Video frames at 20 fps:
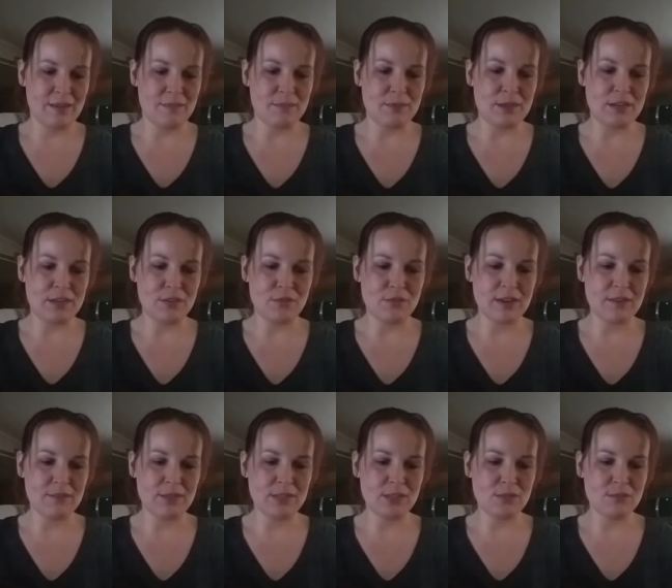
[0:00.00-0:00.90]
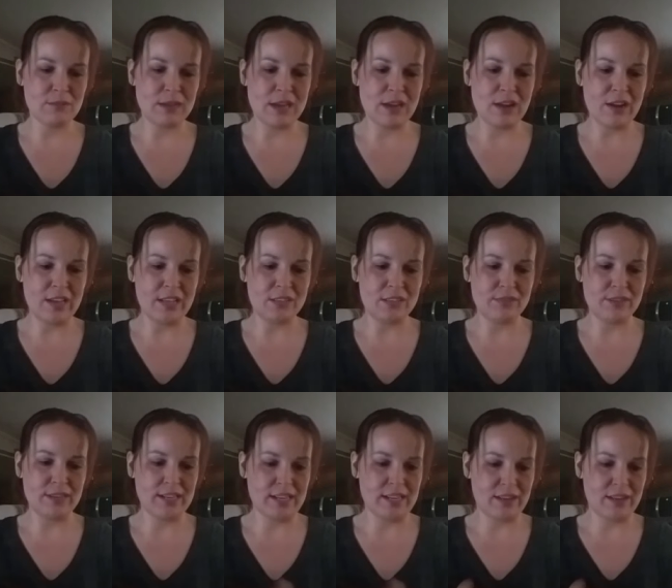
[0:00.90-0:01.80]
But I do have this on my eyes
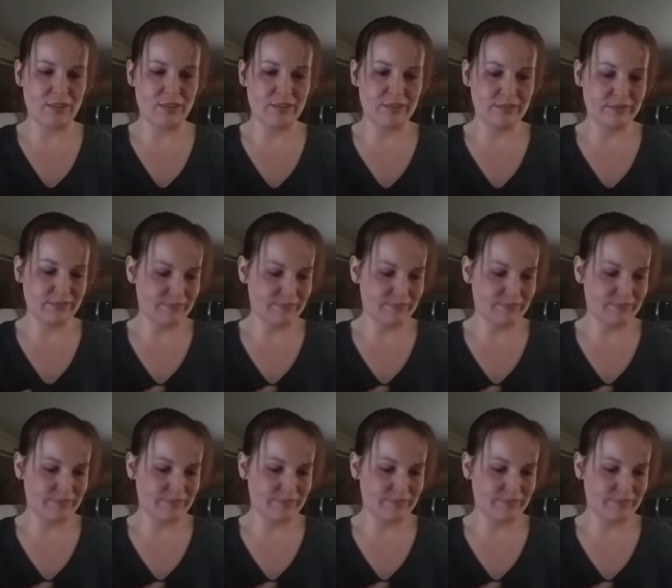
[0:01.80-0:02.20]
right now.